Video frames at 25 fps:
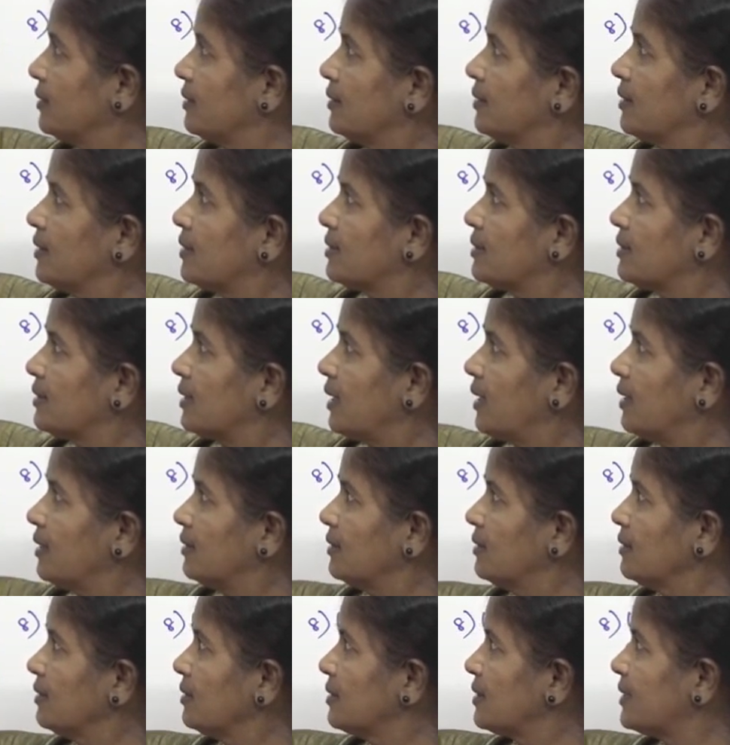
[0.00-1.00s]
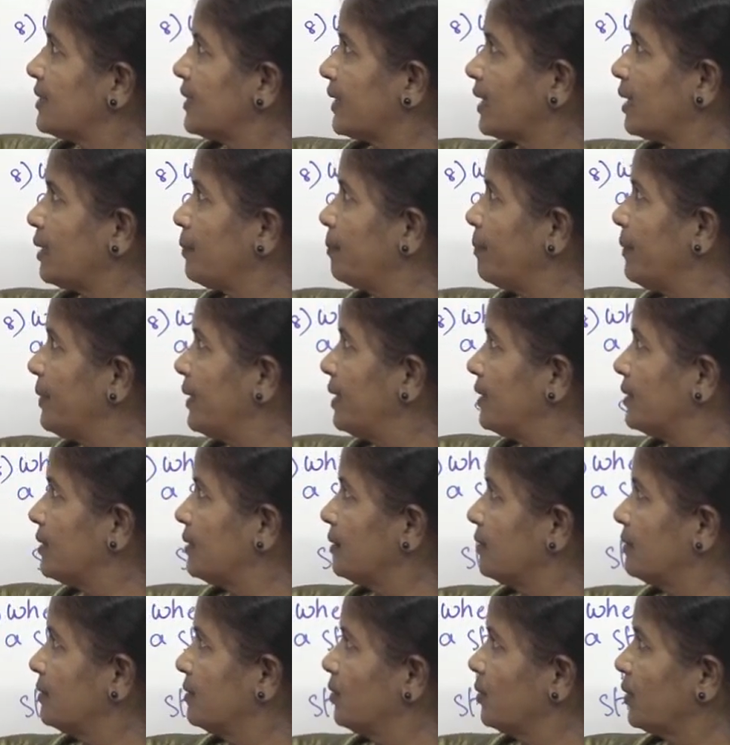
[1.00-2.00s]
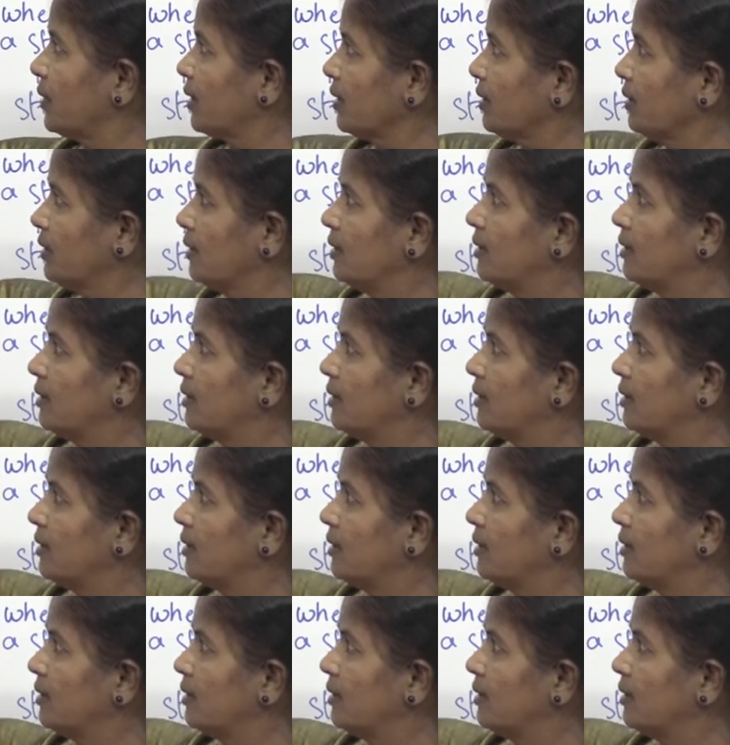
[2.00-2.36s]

These are the second pair. Okay.